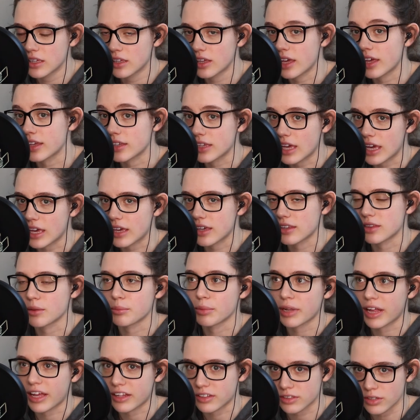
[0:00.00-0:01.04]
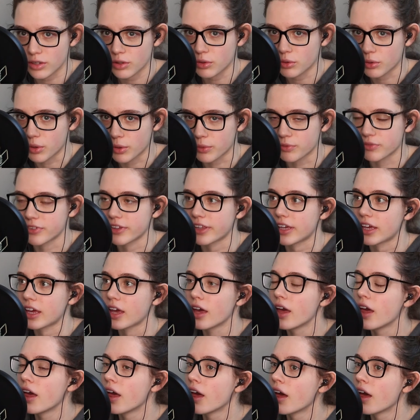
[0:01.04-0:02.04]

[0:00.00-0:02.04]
aka the plateau, hopefully,